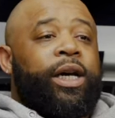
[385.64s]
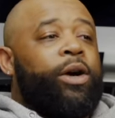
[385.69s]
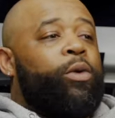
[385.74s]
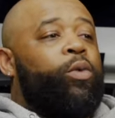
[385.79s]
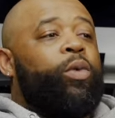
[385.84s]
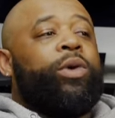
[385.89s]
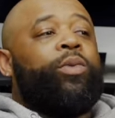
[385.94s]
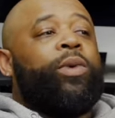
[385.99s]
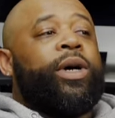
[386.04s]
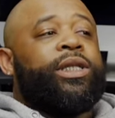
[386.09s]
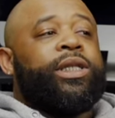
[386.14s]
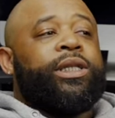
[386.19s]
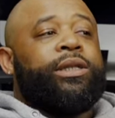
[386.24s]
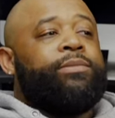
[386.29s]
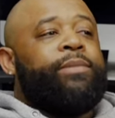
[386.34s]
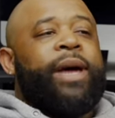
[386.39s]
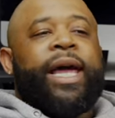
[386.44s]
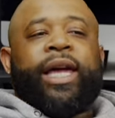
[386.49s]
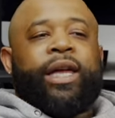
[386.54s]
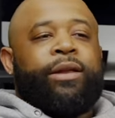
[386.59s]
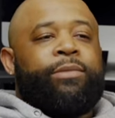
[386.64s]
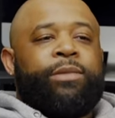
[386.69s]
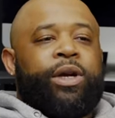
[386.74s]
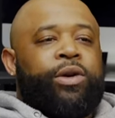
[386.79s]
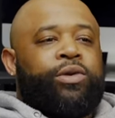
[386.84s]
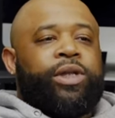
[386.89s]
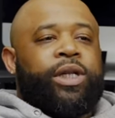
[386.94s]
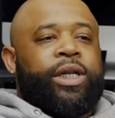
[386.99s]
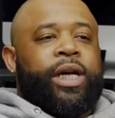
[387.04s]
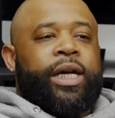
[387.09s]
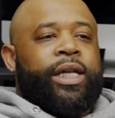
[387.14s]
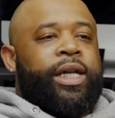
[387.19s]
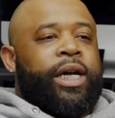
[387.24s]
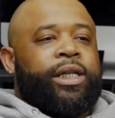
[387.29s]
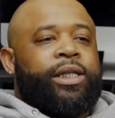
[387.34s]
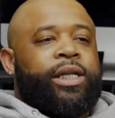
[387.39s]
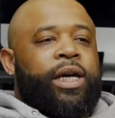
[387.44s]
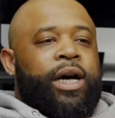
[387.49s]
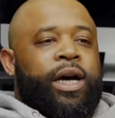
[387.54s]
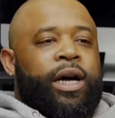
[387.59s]
we wasn't making music at
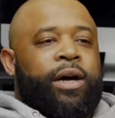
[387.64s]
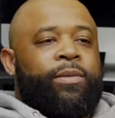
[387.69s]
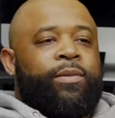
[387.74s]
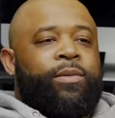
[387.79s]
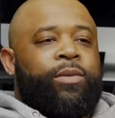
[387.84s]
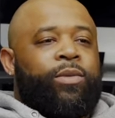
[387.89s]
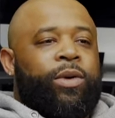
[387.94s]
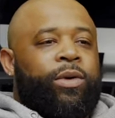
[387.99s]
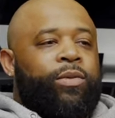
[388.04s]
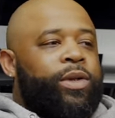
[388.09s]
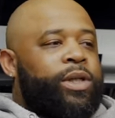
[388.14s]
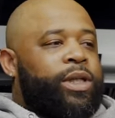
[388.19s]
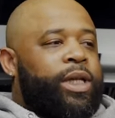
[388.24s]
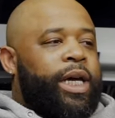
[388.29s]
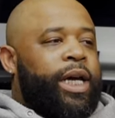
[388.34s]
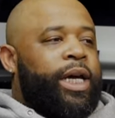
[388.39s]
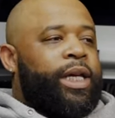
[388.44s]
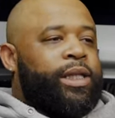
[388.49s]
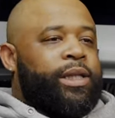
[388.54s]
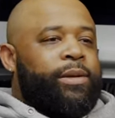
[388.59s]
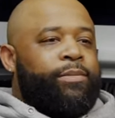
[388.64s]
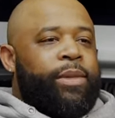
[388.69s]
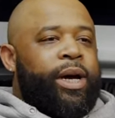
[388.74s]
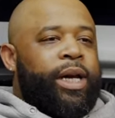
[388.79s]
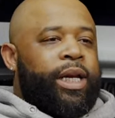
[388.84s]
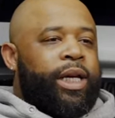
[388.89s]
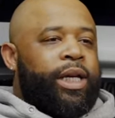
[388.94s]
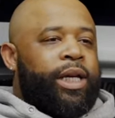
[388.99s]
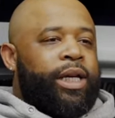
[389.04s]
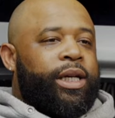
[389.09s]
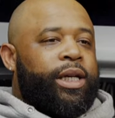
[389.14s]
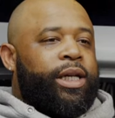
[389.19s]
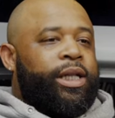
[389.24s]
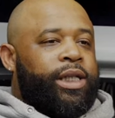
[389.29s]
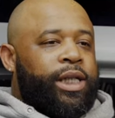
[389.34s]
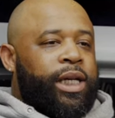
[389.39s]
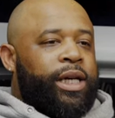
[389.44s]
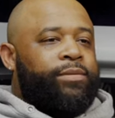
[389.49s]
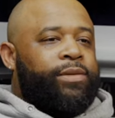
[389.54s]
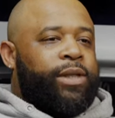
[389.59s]
that time. We was getting some money.
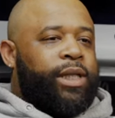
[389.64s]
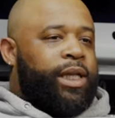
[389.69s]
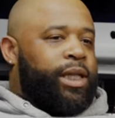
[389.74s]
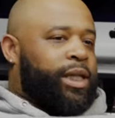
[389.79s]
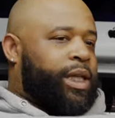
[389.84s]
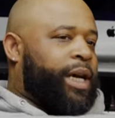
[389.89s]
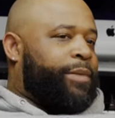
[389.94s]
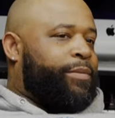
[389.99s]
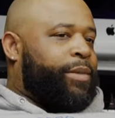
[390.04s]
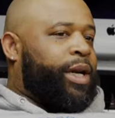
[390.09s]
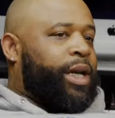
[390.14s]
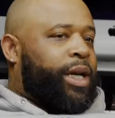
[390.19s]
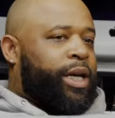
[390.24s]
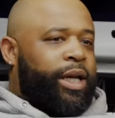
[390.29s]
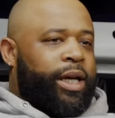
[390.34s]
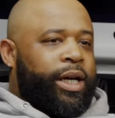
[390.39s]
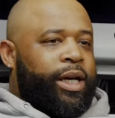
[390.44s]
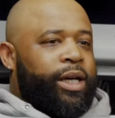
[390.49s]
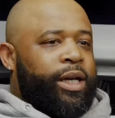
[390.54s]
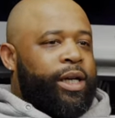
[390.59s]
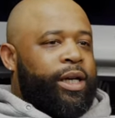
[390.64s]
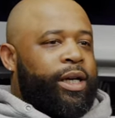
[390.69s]
GMC is get money click.